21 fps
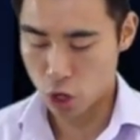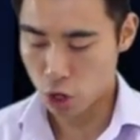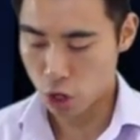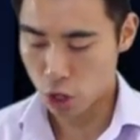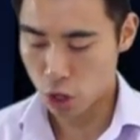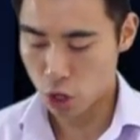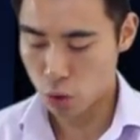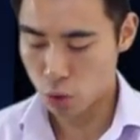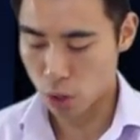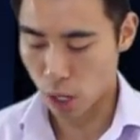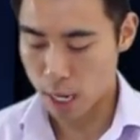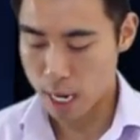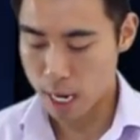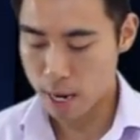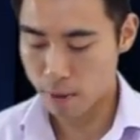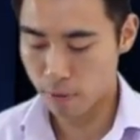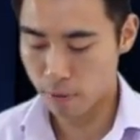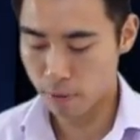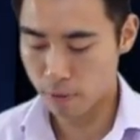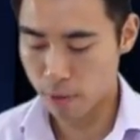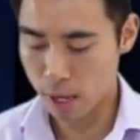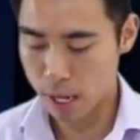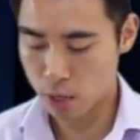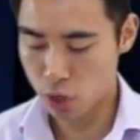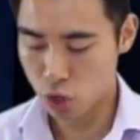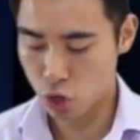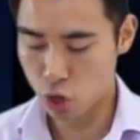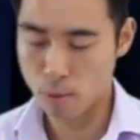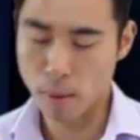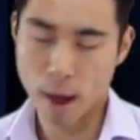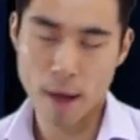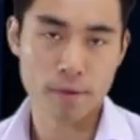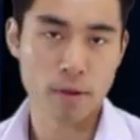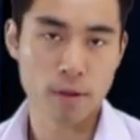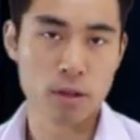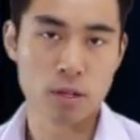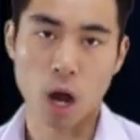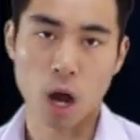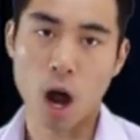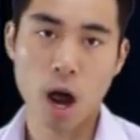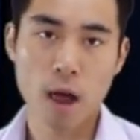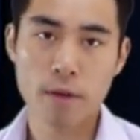you could use either of these two
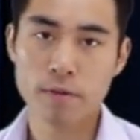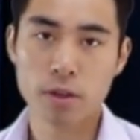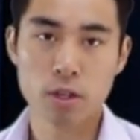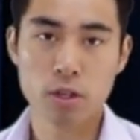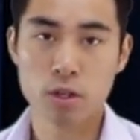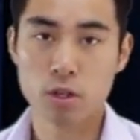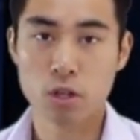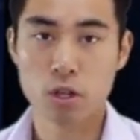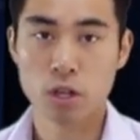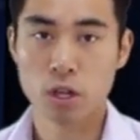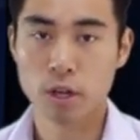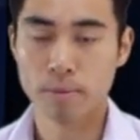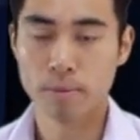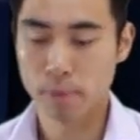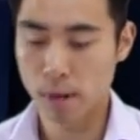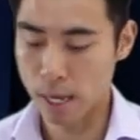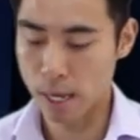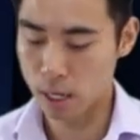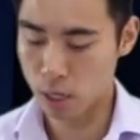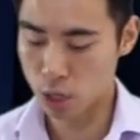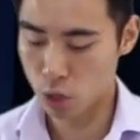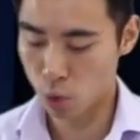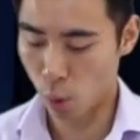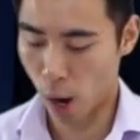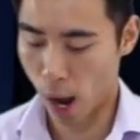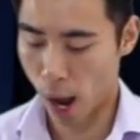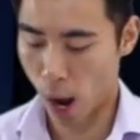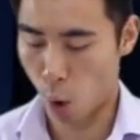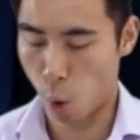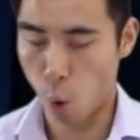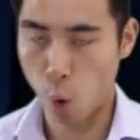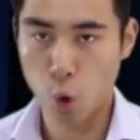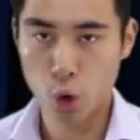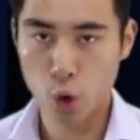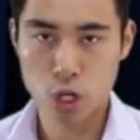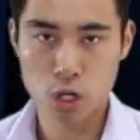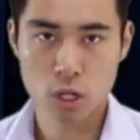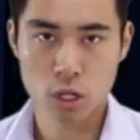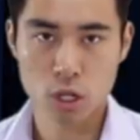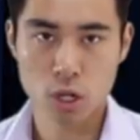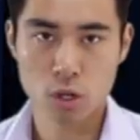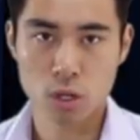methods. Either you could complete the square,
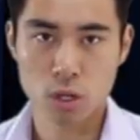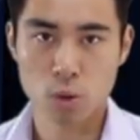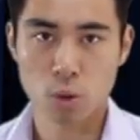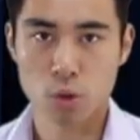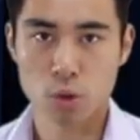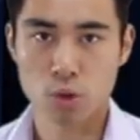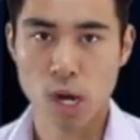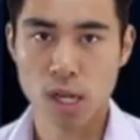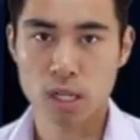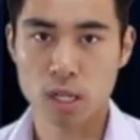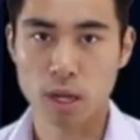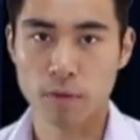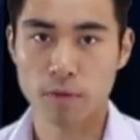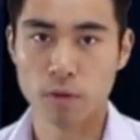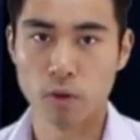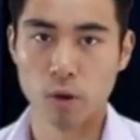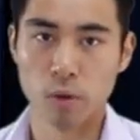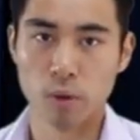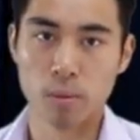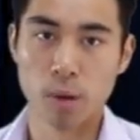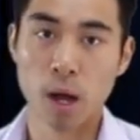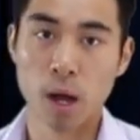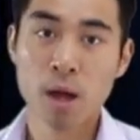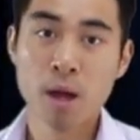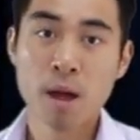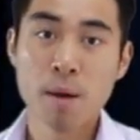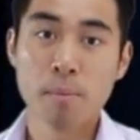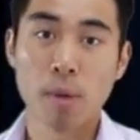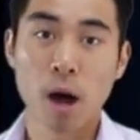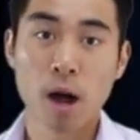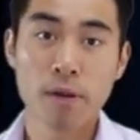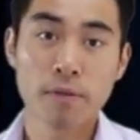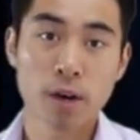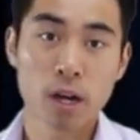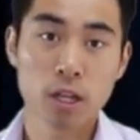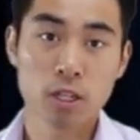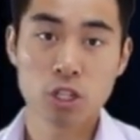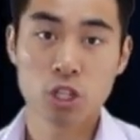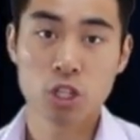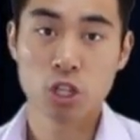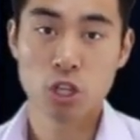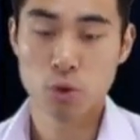or you can use the quadratic formula. My
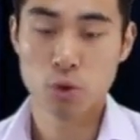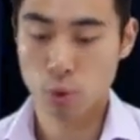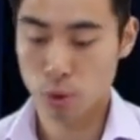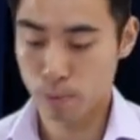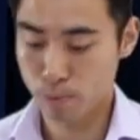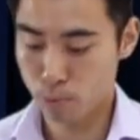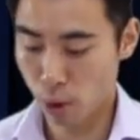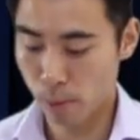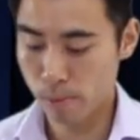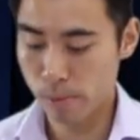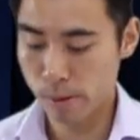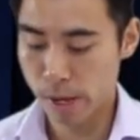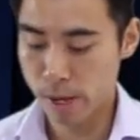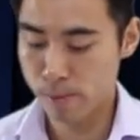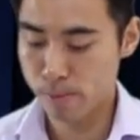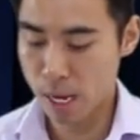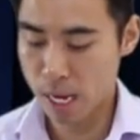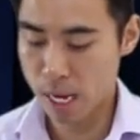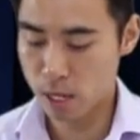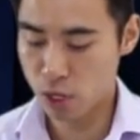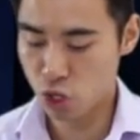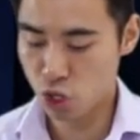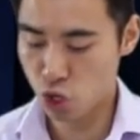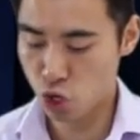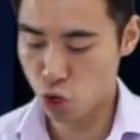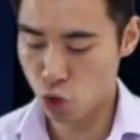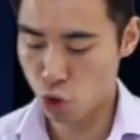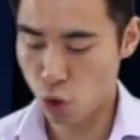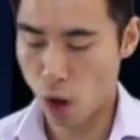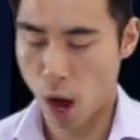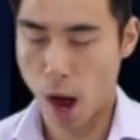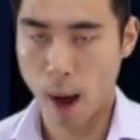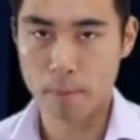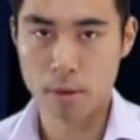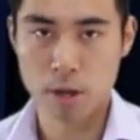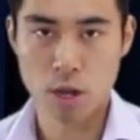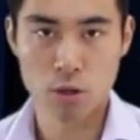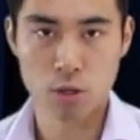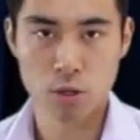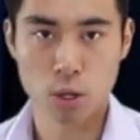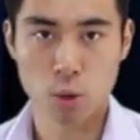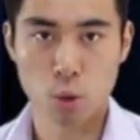advice to you would probably be to
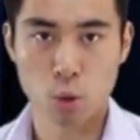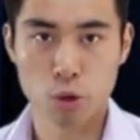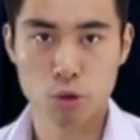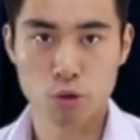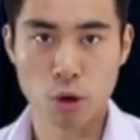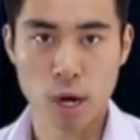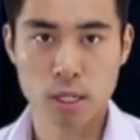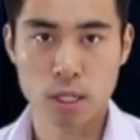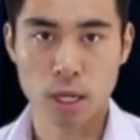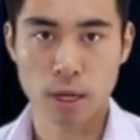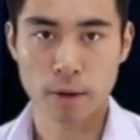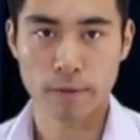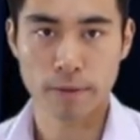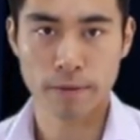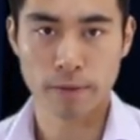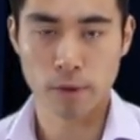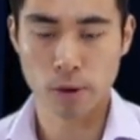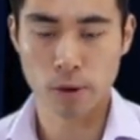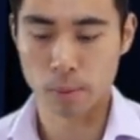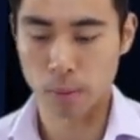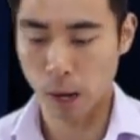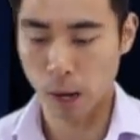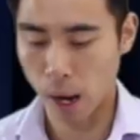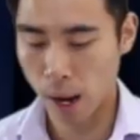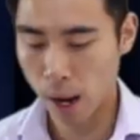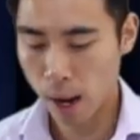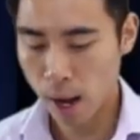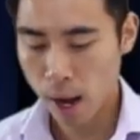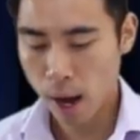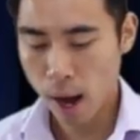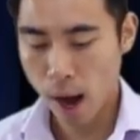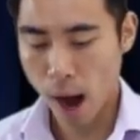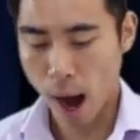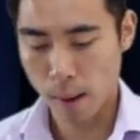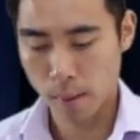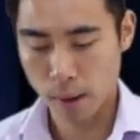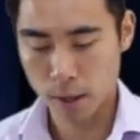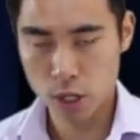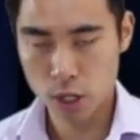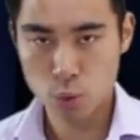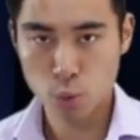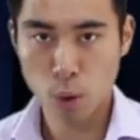use the quadratic formula.
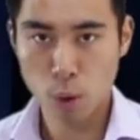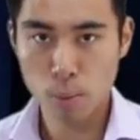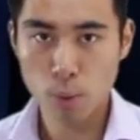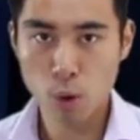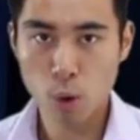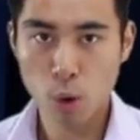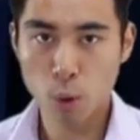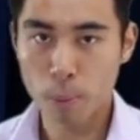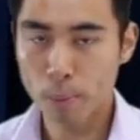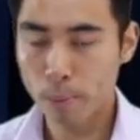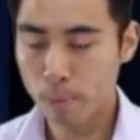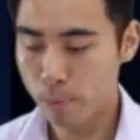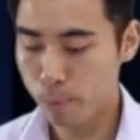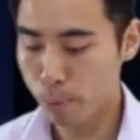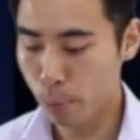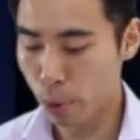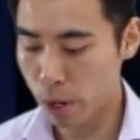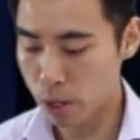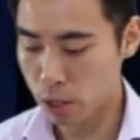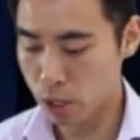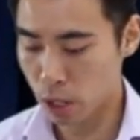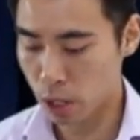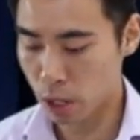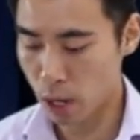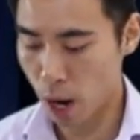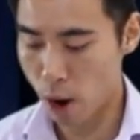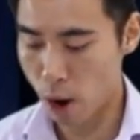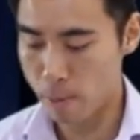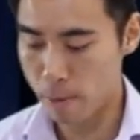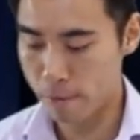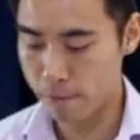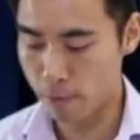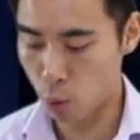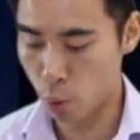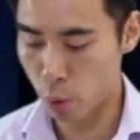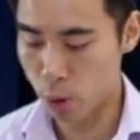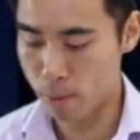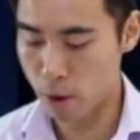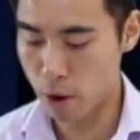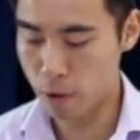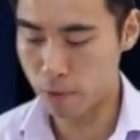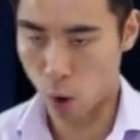And just one more point to note
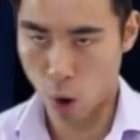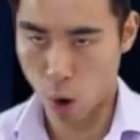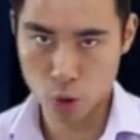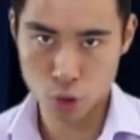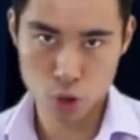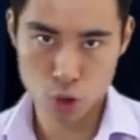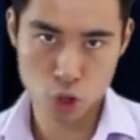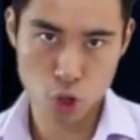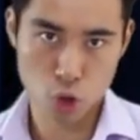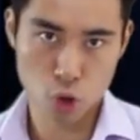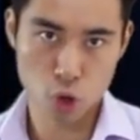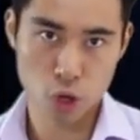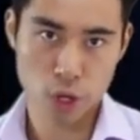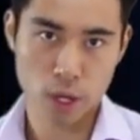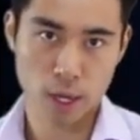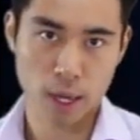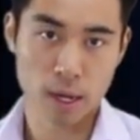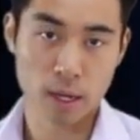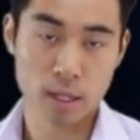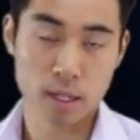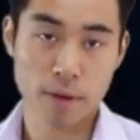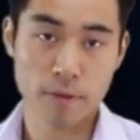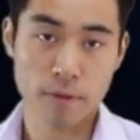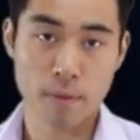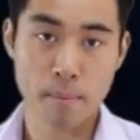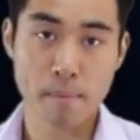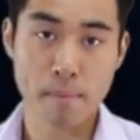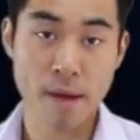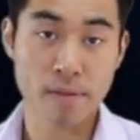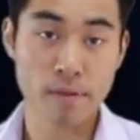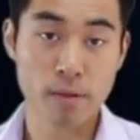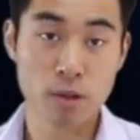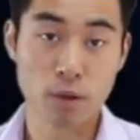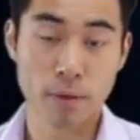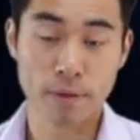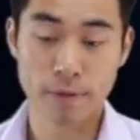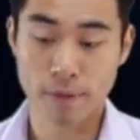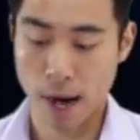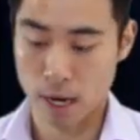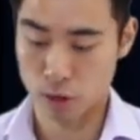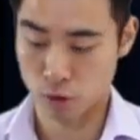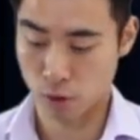before we move on to looking at the different methods
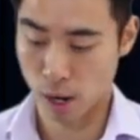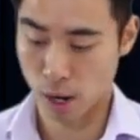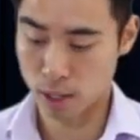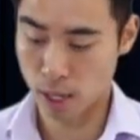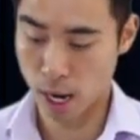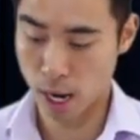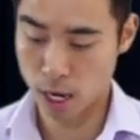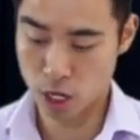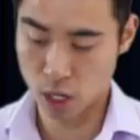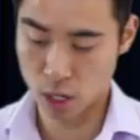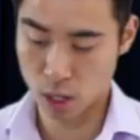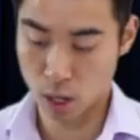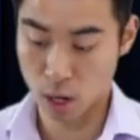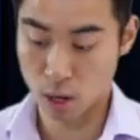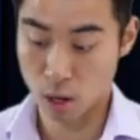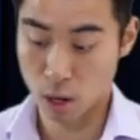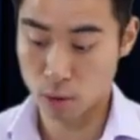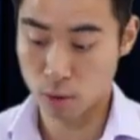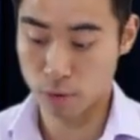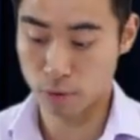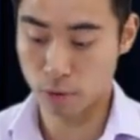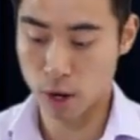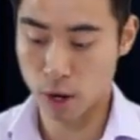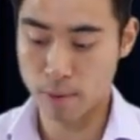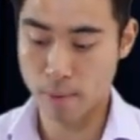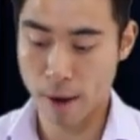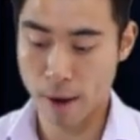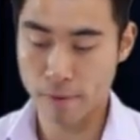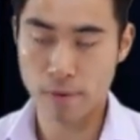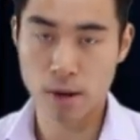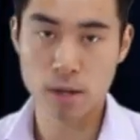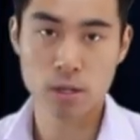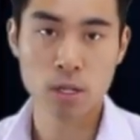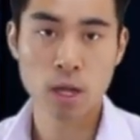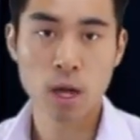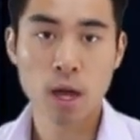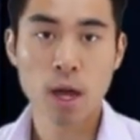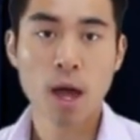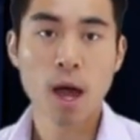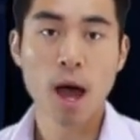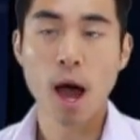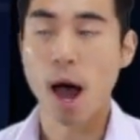of factorization, those three
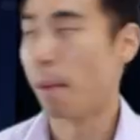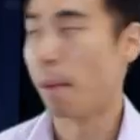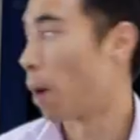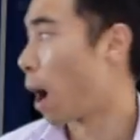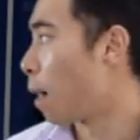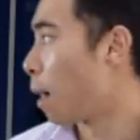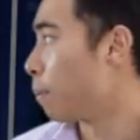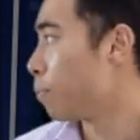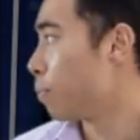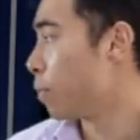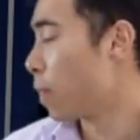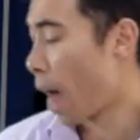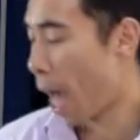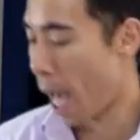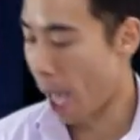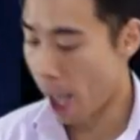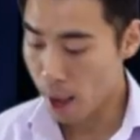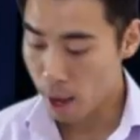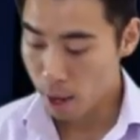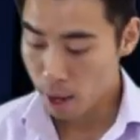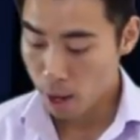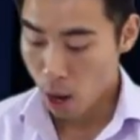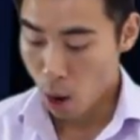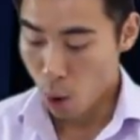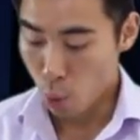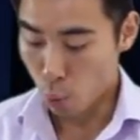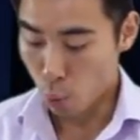methods up there.